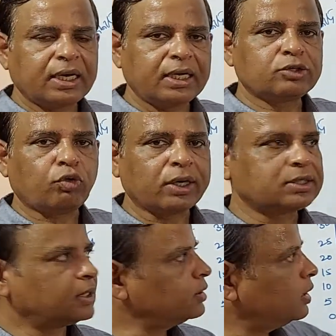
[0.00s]
each voice
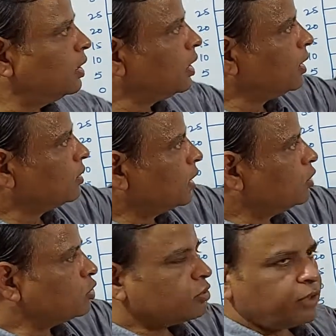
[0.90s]
signal
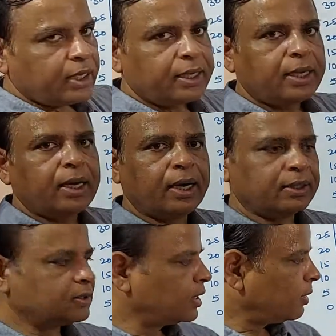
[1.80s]
3100
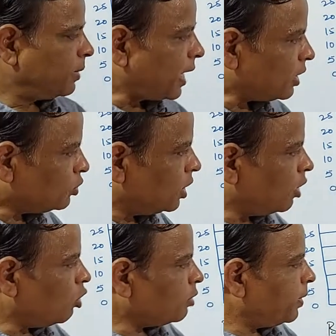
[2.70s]
hertz. But actual
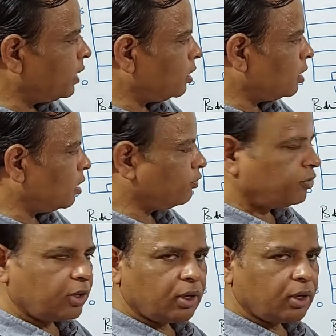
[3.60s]
allotment of